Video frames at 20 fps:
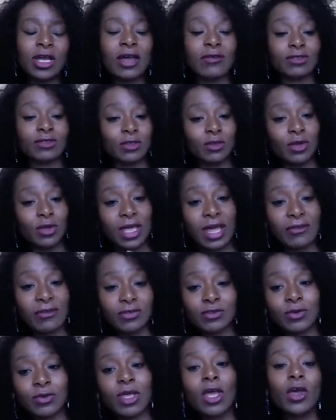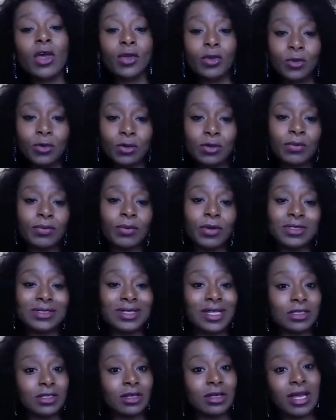to have to look after it. You're the
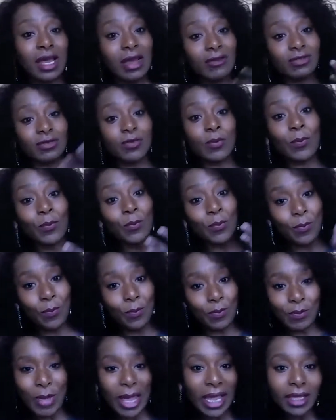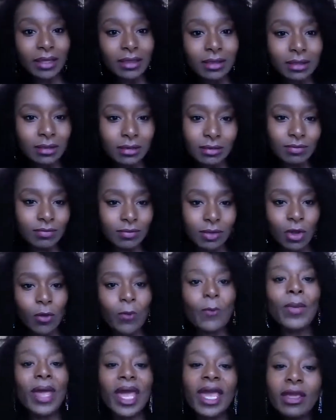person that's going to have to
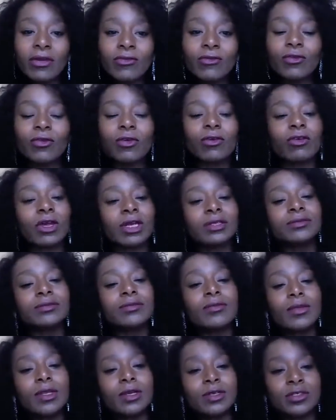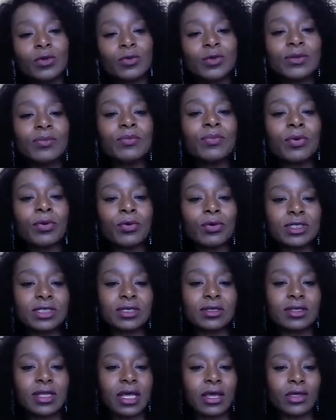pay for it. So it's
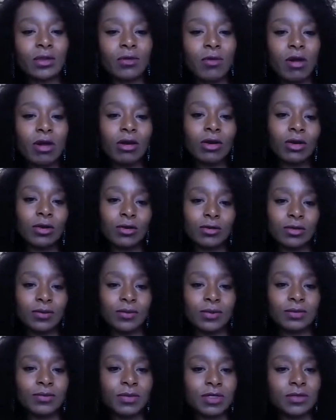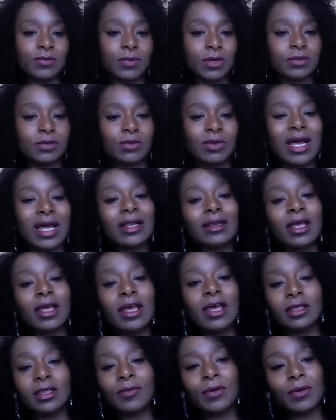important that you are clued up as much as possible. And
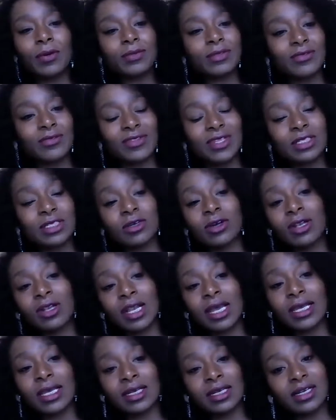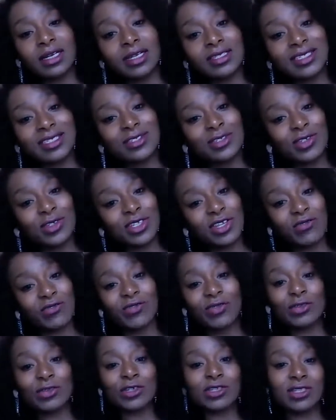the purpose of these online clinics is to
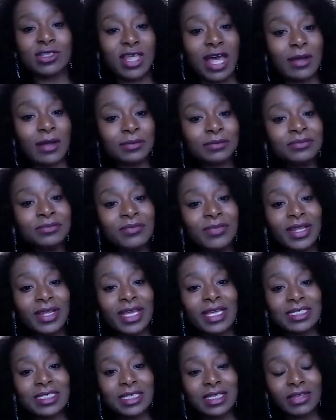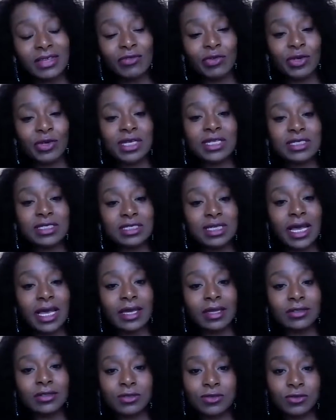give you just that, is to give you an
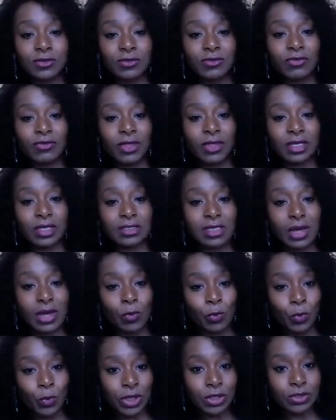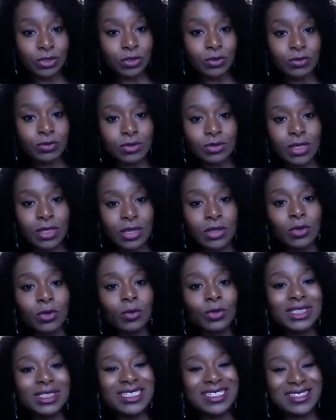insight into the sort of things that we do, so that
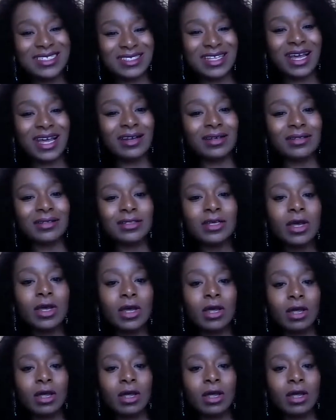you understand